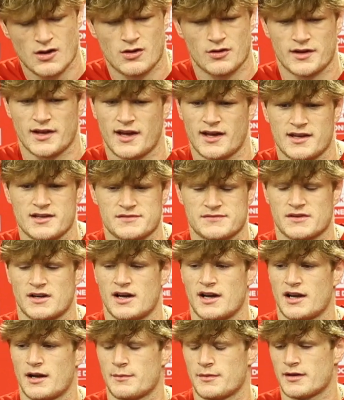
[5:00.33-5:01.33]
Oh, yeah, he's
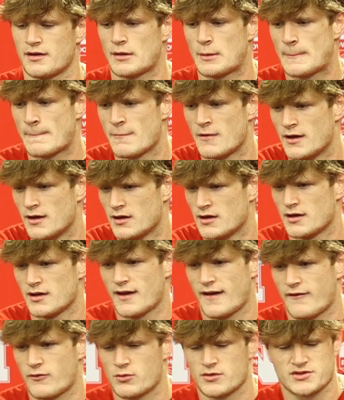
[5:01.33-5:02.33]
fine. I mean,
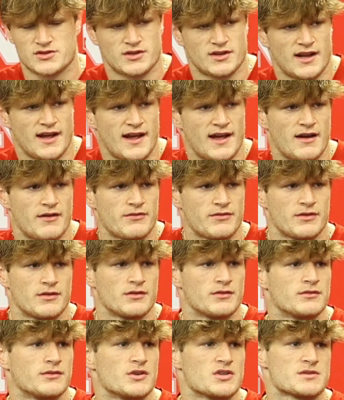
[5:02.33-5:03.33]
everyone's going to have
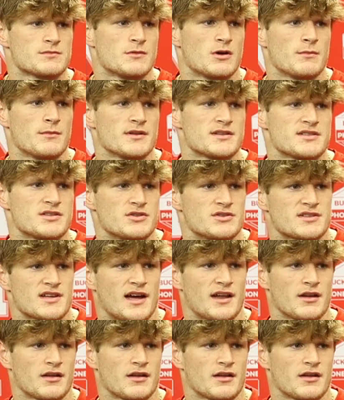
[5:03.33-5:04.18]
those moments. You just got